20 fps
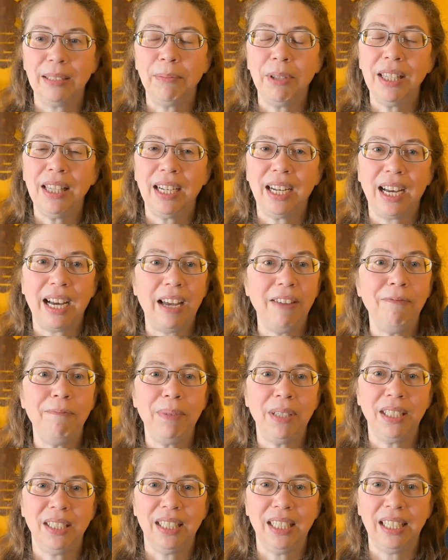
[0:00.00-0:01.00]
something that
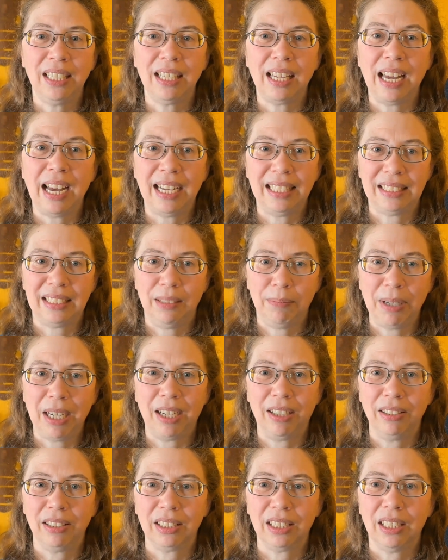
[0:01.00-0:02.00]
I've been getting asked
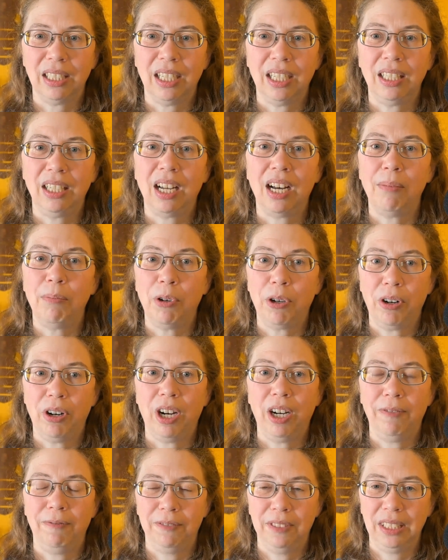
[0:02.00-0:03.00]
about a lot more
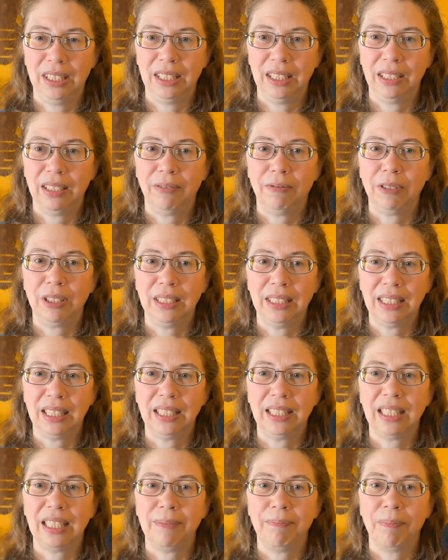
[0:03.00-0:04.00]
often
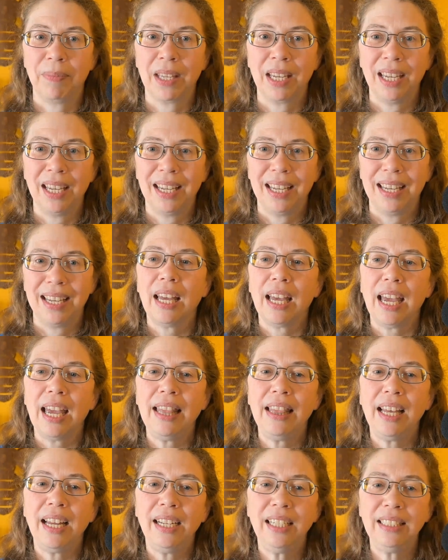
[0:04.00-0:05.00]
recently,
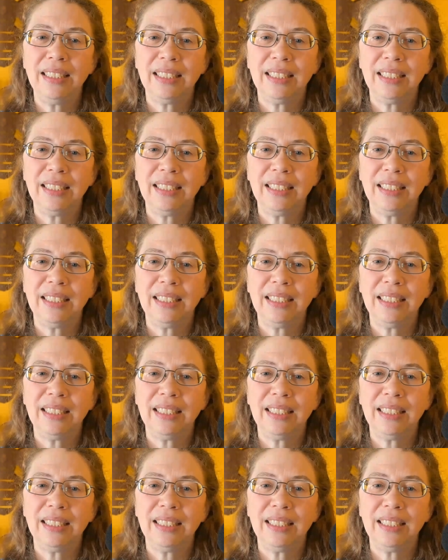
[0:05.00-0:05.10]
and that